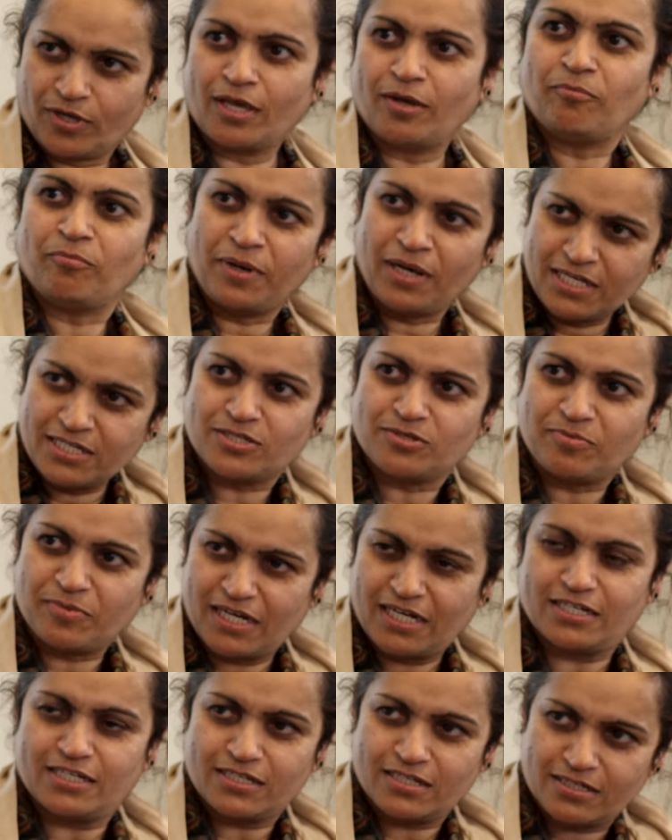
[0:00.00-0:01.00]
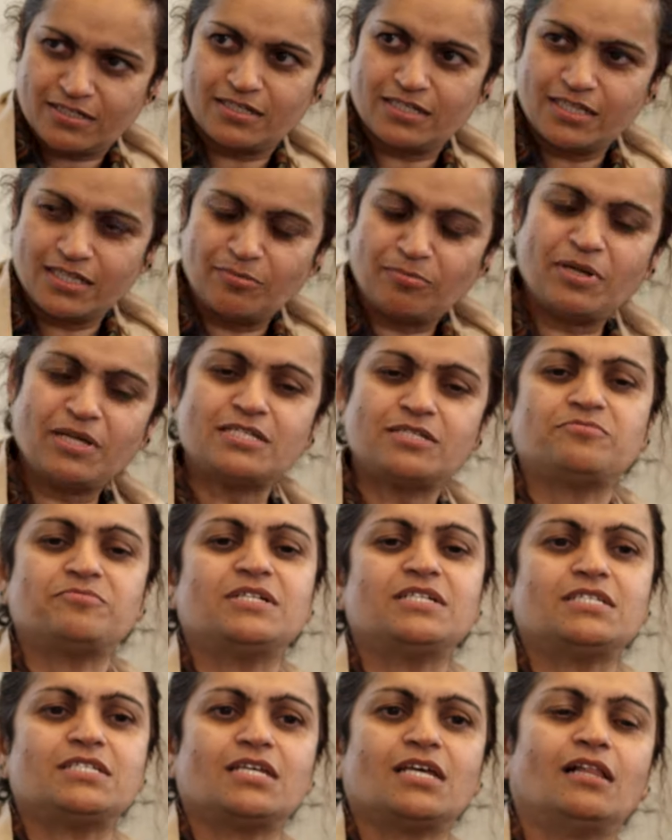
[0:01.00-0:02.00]
Okay, placement, in the
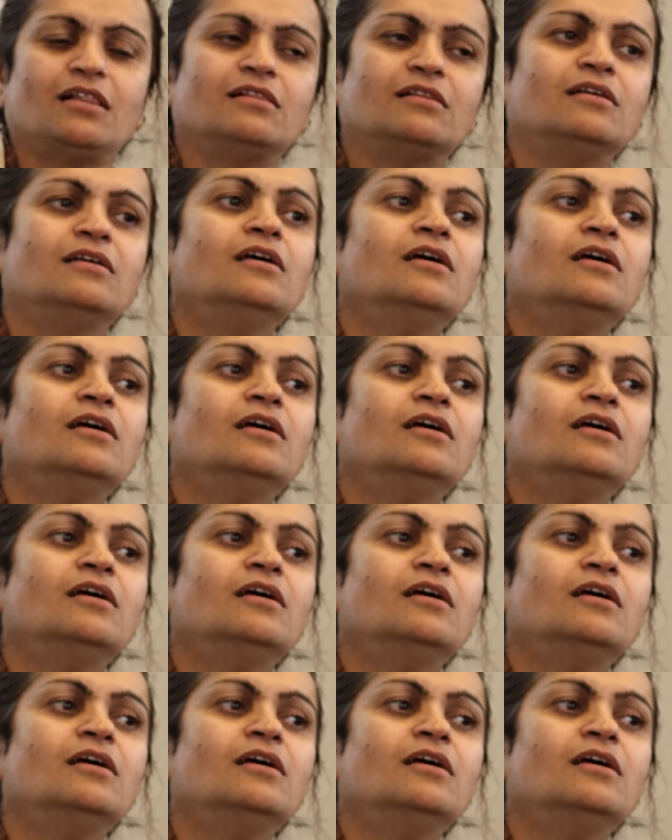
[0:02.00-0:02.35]
placement cell.